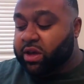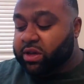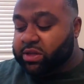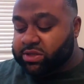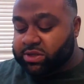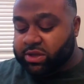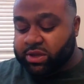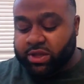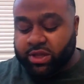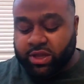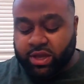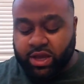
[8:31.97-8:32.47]

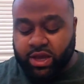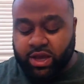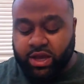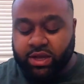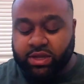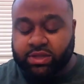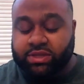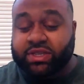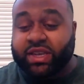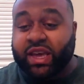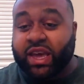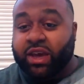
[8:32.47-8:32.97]
so the
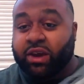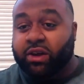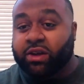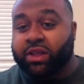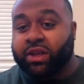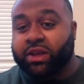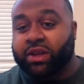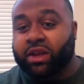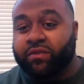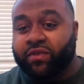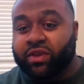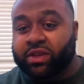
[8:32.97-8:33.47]
uh, tail
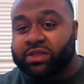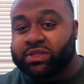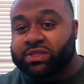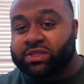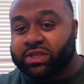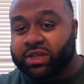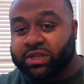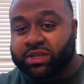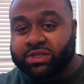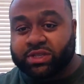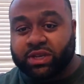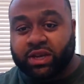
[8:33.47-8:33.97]
end of it
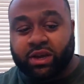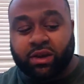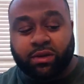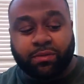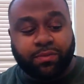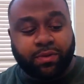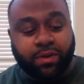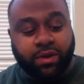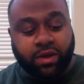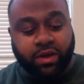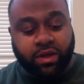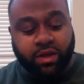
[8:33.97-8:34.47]
sticks
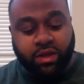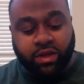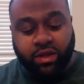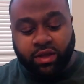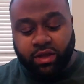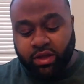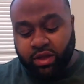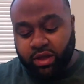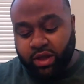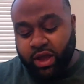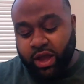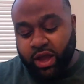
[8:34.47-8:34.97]
up
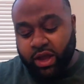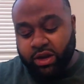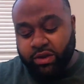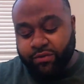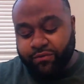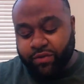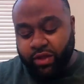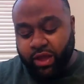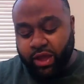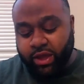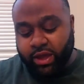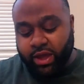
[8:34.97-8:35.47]
kind
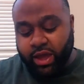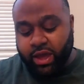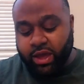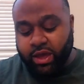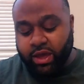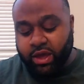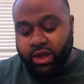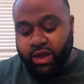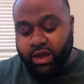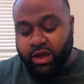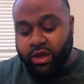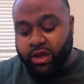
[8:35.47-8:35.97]
of like
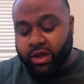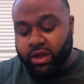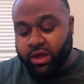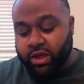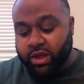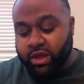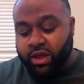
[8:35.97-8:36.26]
a uh,